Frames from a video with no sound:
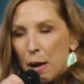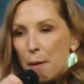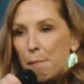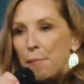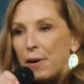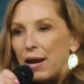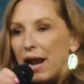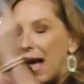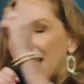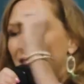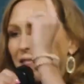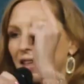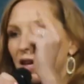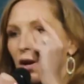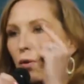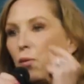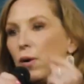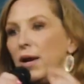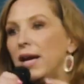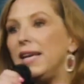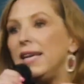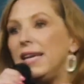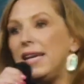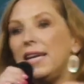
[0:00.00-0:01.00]
But I think
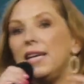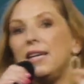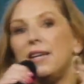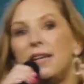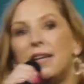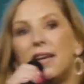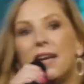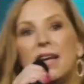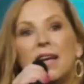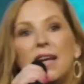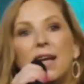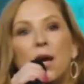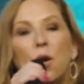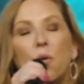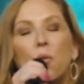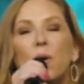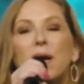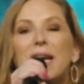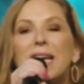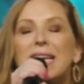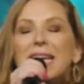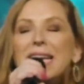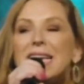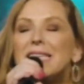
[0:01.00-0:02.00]
we need
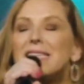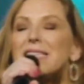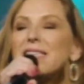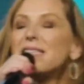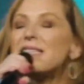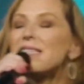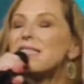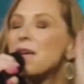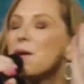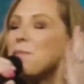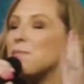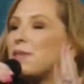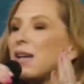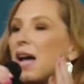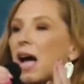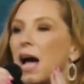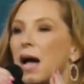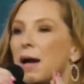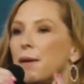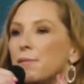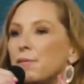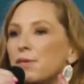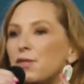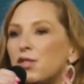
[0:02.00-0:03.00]
we need to
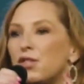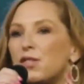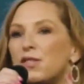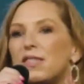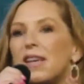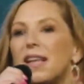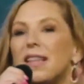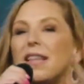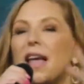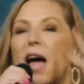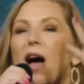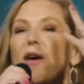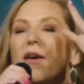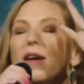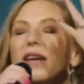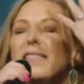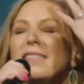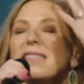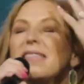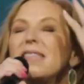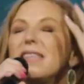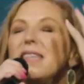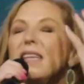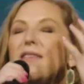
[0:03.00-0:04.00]
sometimes just allow
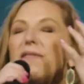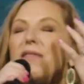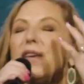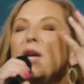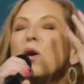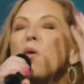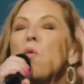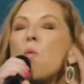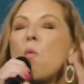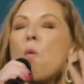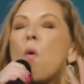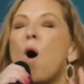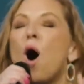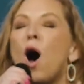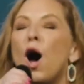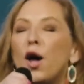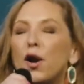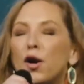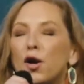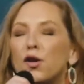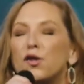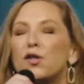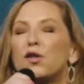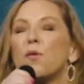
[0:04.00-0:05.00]
His living
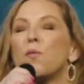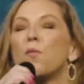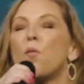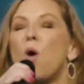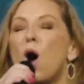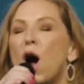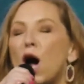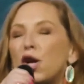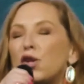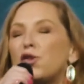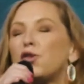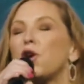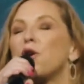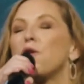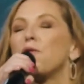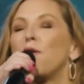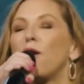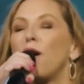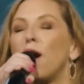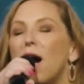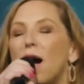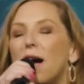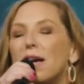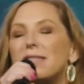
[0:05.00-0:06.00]
water to wash
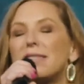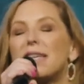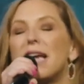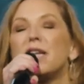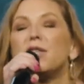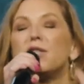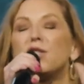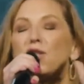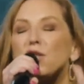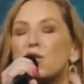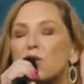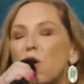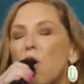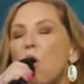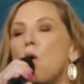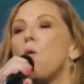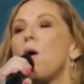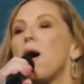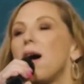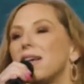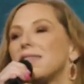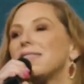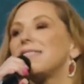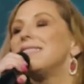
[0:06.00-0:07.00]
over us and slow
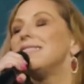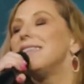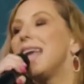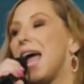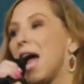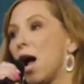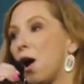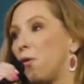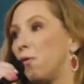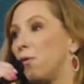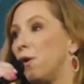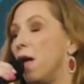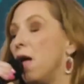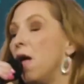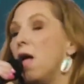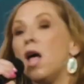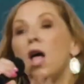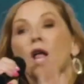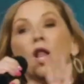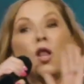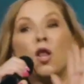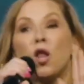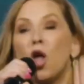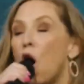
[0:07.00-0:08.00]
us down
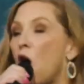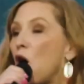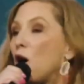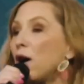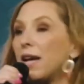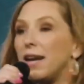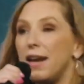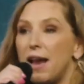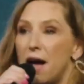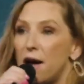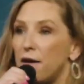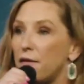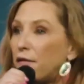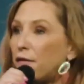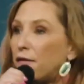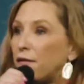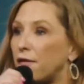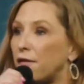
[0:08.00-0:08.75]
long enough